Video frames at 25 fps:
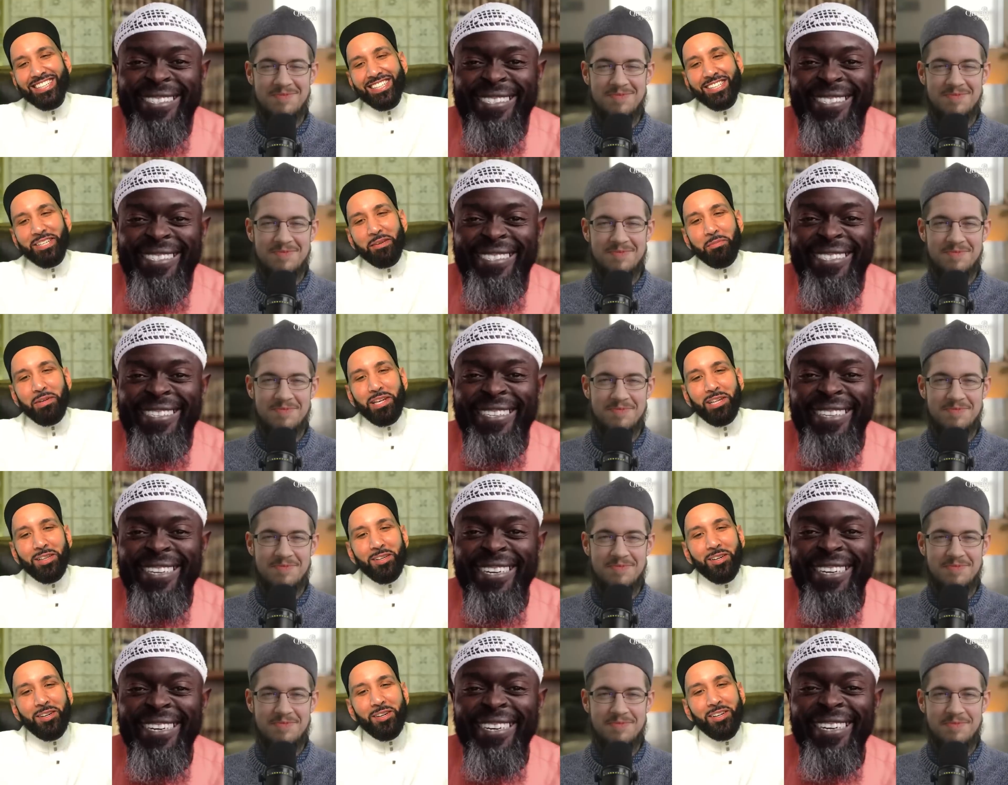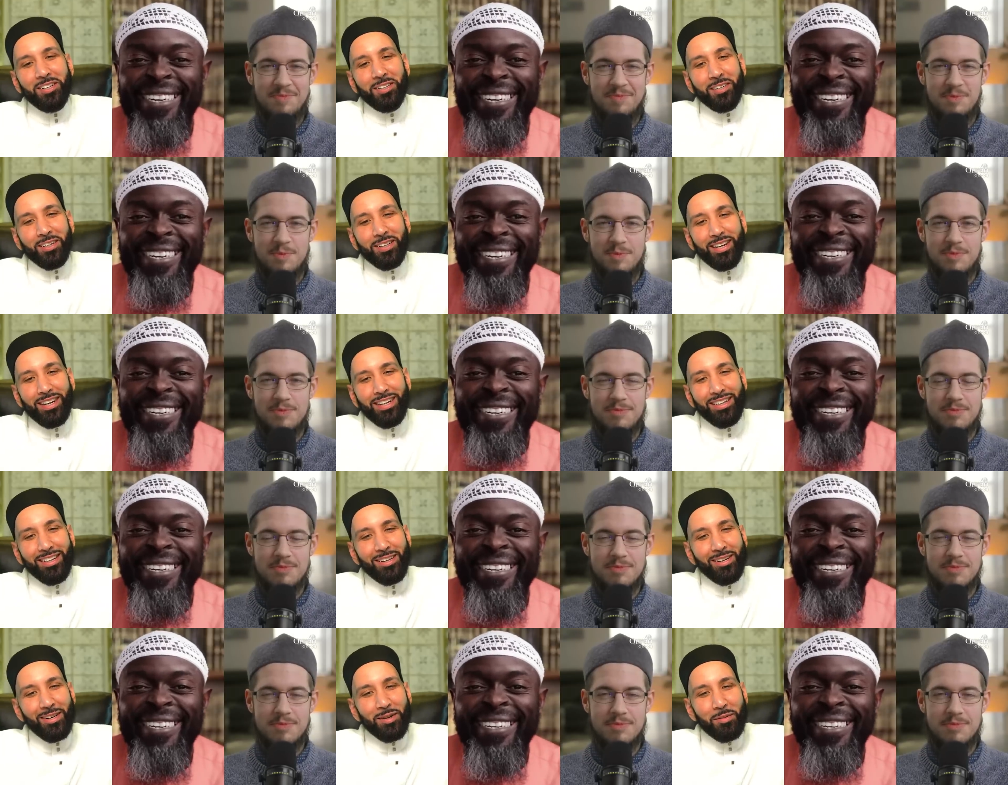Speaker 1: gonna be a long,
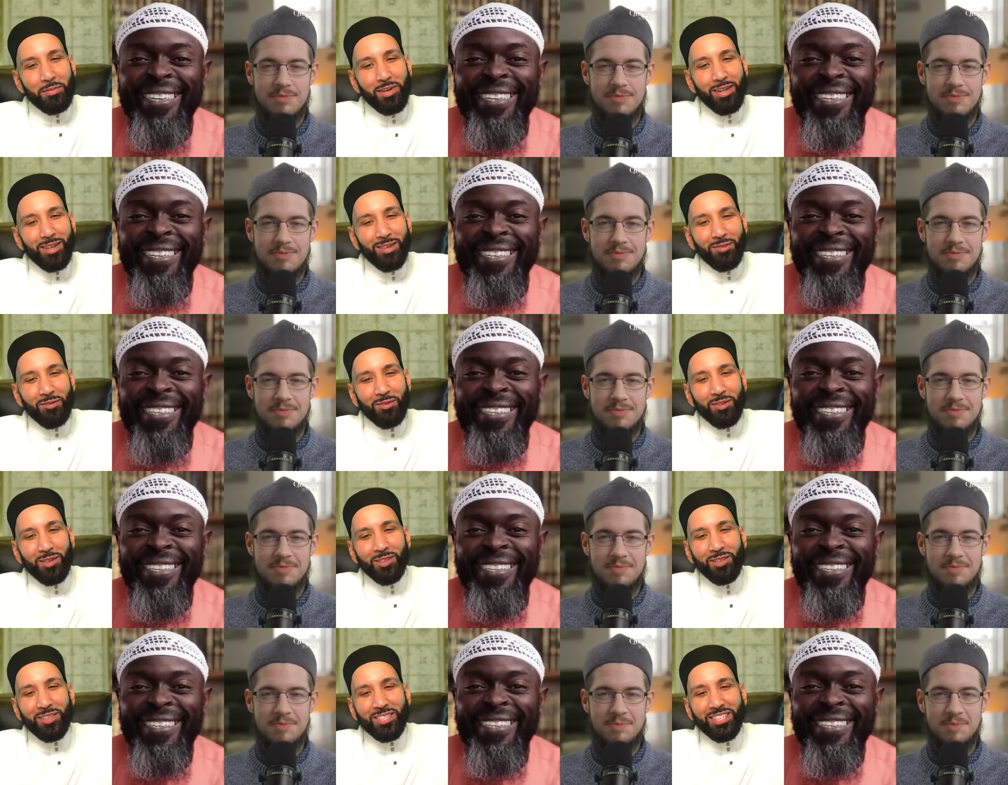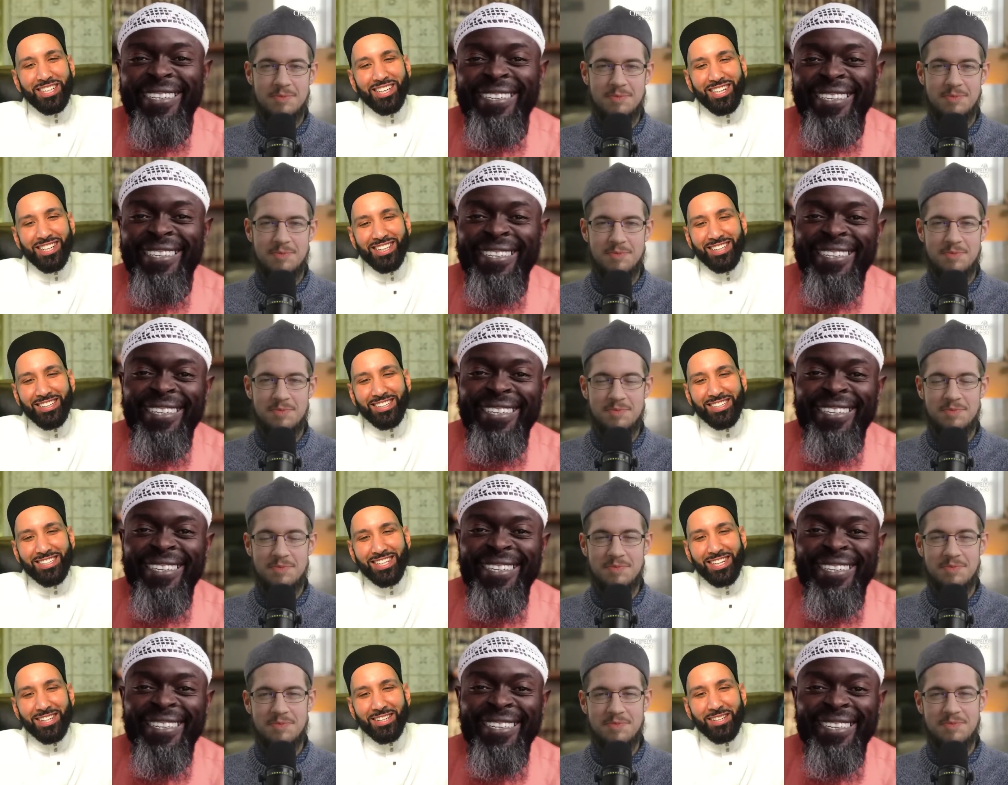a long month with you, Chef. It
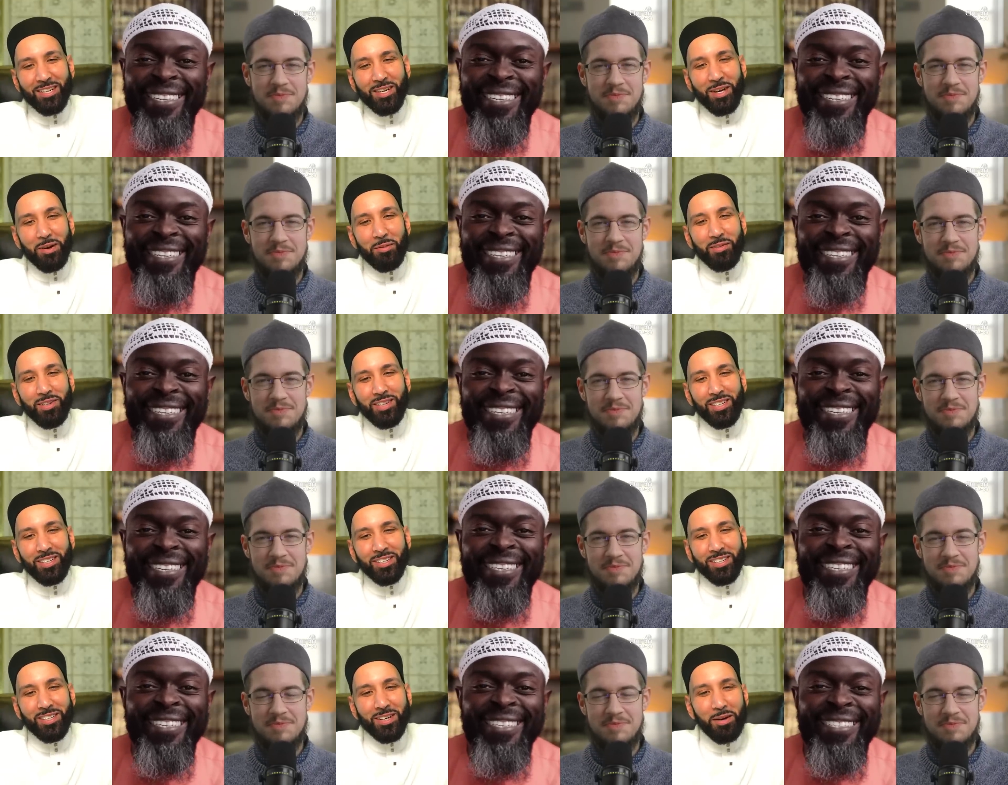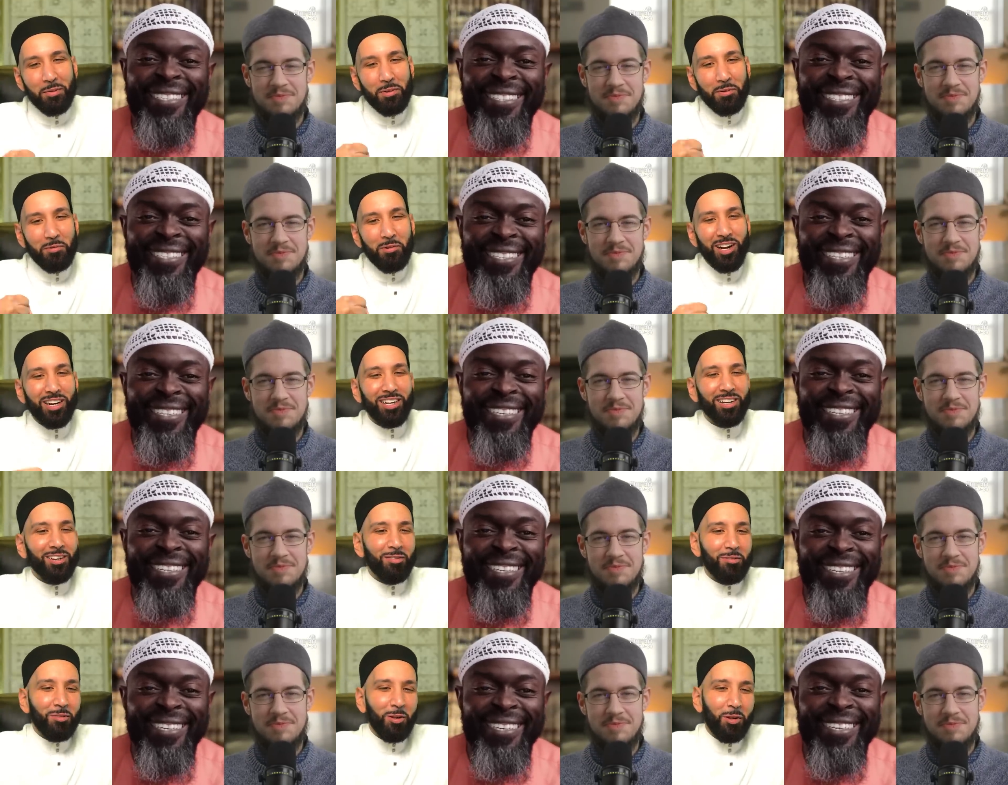looks like you're coming. You're coming
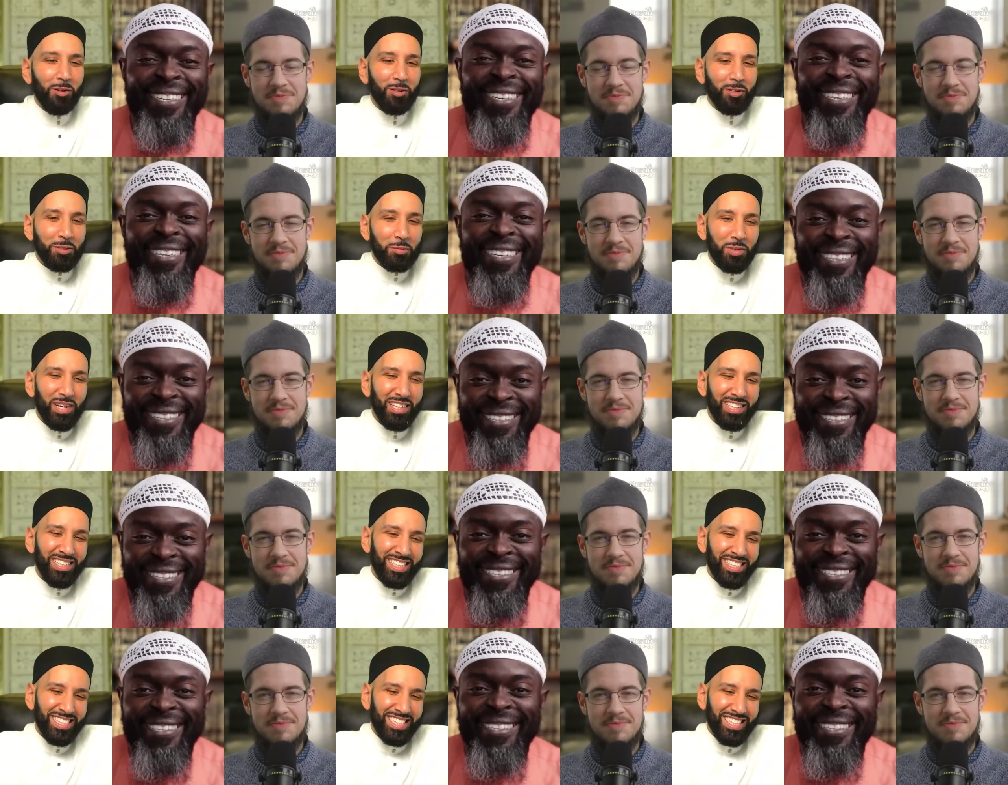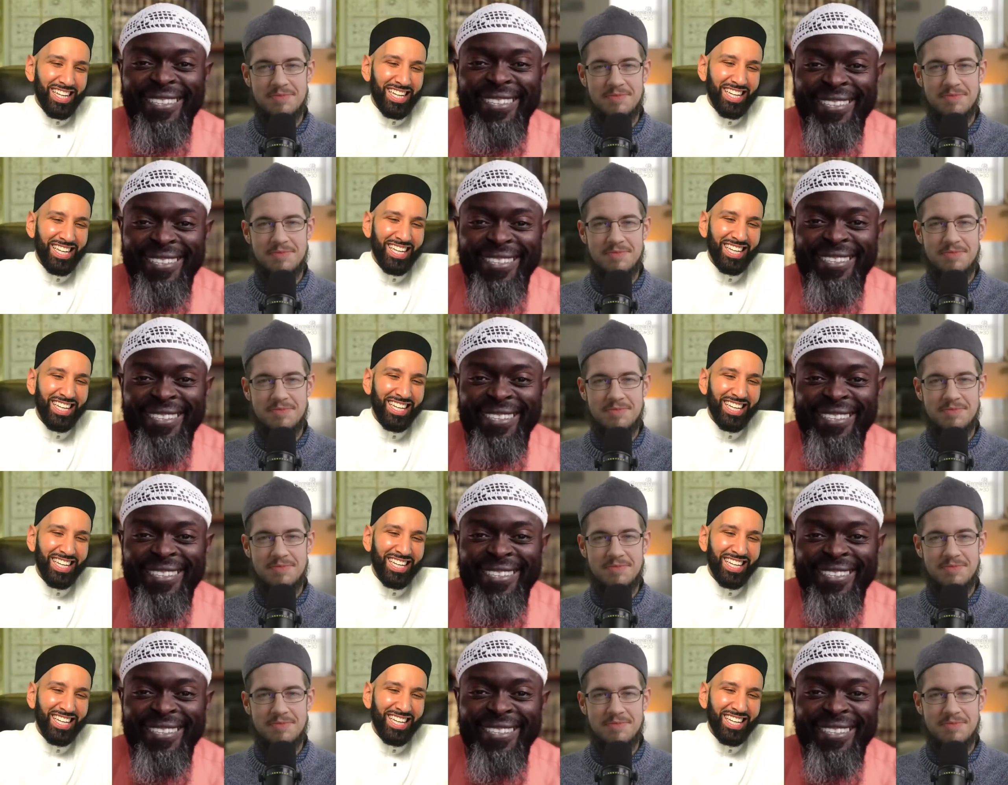ready to throw those punches.